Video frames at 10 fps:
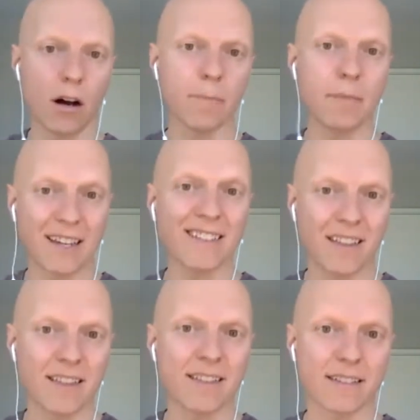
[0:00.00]
because
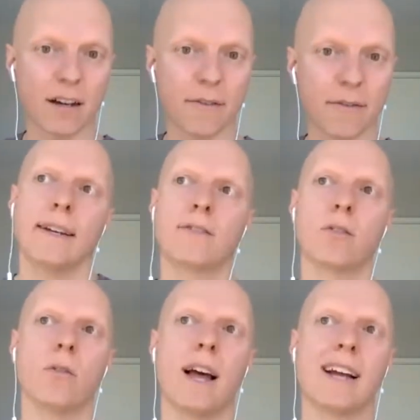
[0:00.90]
of this stuff.
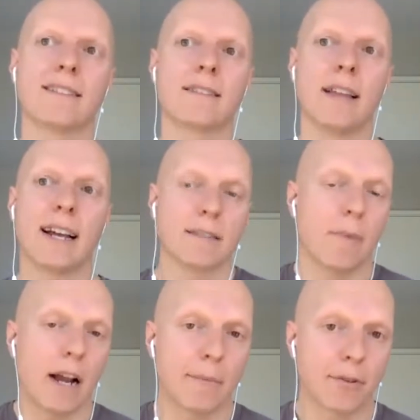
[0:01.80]
So
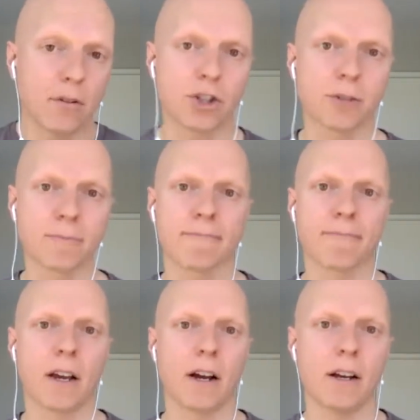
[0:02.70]
that's my approach.
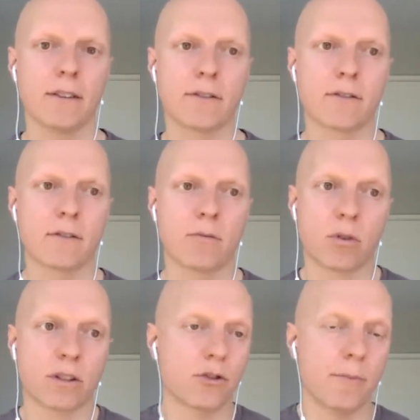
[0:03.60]
It's
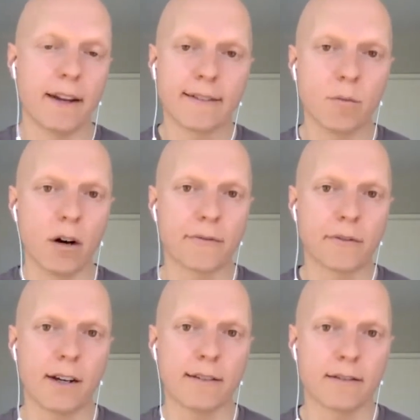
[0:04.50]
worked tremendously well
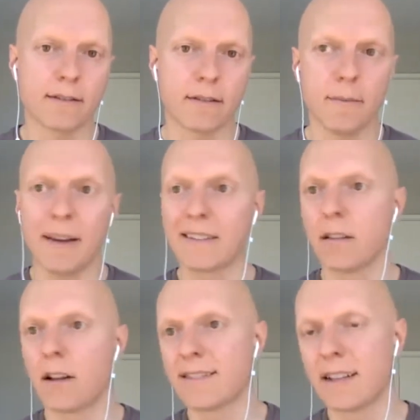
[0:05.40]
for us. It makes
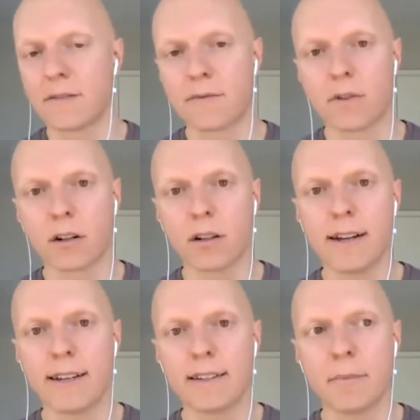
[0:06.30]
a lot of sense for our
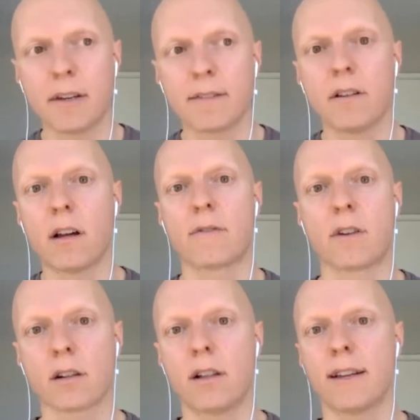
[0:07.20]
clients, because a lot of
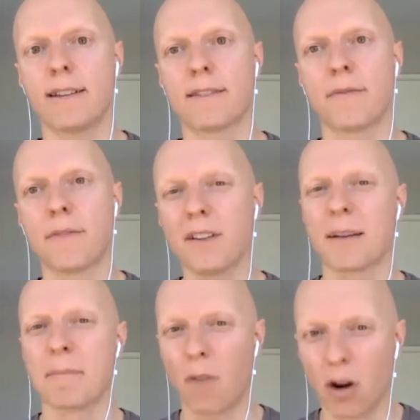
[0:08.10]
our clients feel
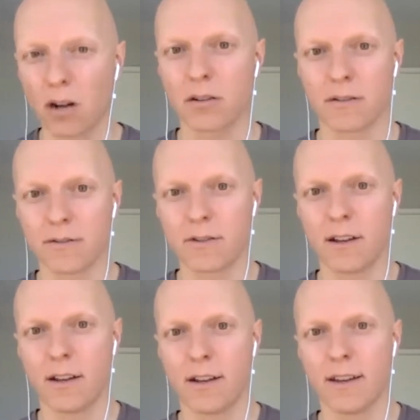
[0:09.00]
like martyrs
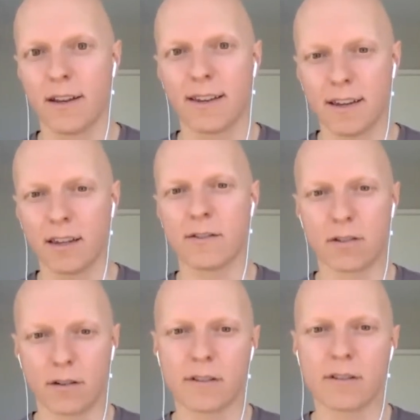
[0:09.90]
in the
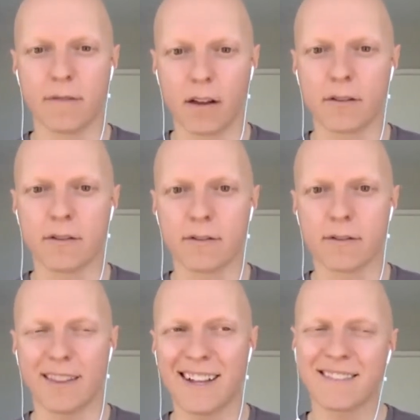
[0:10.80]
service of
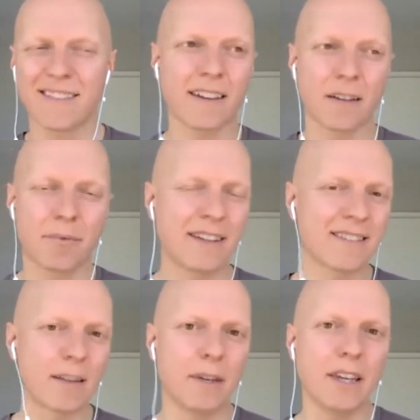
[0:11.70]
others. And that's not a good
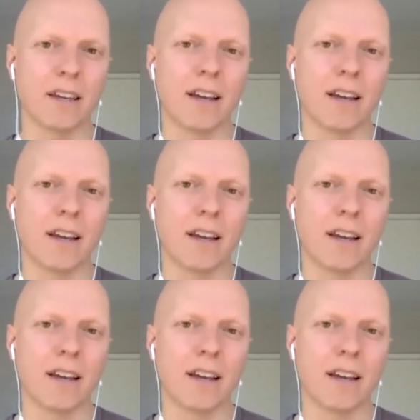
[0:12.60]
place to be.